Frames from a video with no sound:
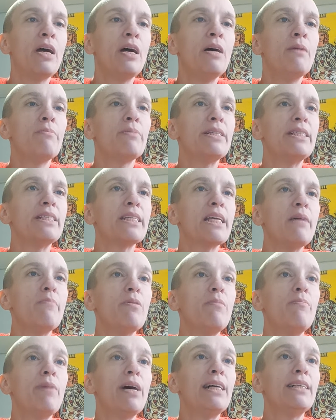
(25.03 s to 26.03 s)
Please keep
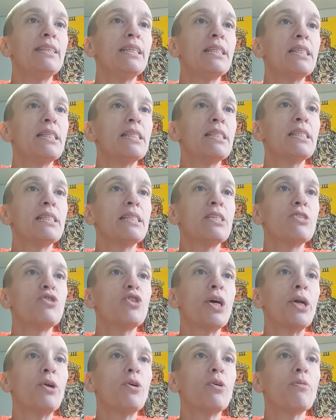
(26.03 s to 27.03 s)
in mind that this is a
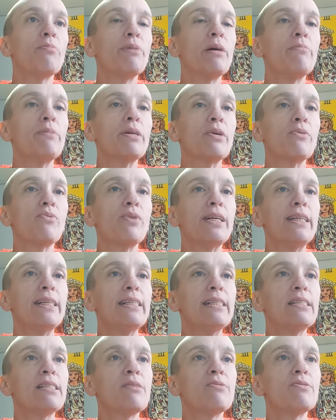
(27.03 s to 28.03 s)
general public reading,
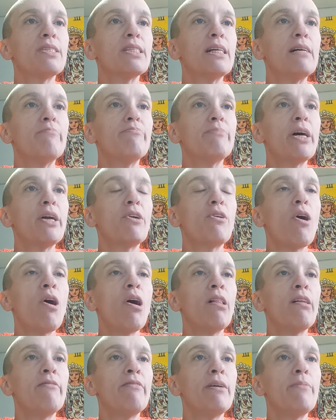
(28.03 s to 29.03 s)
so some, none, or
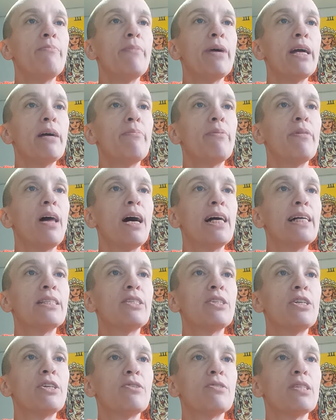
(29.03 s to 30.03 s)
all of it may apply
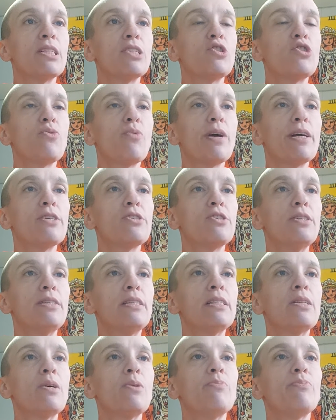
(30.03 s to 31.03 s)
to your situation,
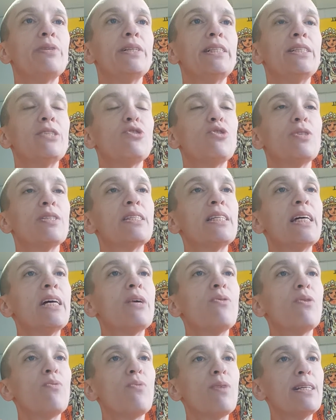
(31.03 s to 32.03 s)
so please just take
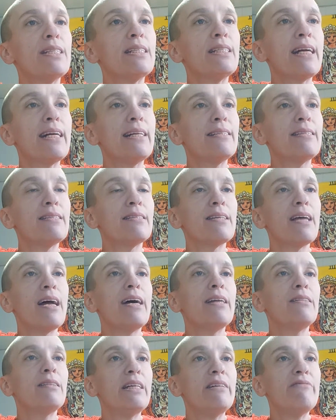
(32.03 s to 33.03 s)
what resonates
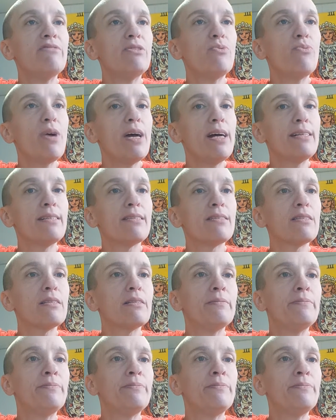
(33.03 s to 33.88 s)
and leave the rest.